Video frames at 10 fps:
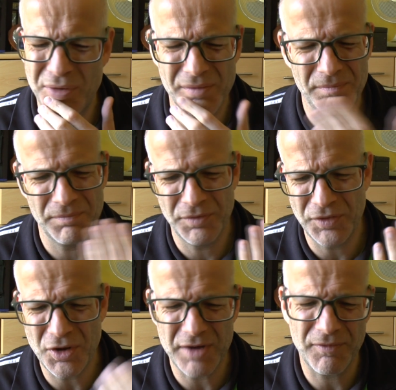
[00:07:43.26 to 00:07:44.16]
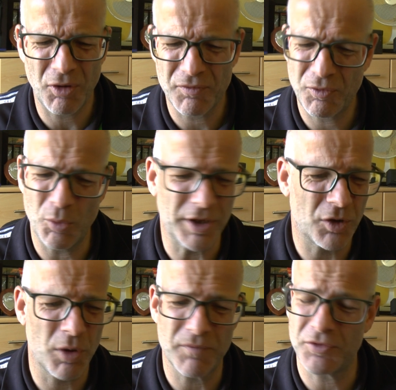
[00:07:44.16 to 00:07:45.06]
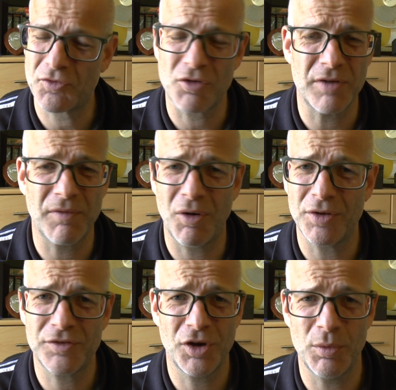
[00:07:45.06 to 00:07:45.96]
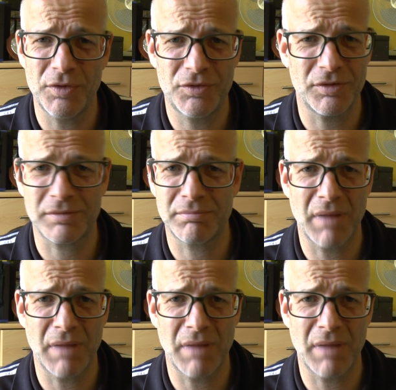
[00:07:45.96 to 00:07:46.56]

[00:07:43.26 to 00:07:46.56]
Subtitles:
but 35, 40 quid for Street Fighter 2 is just,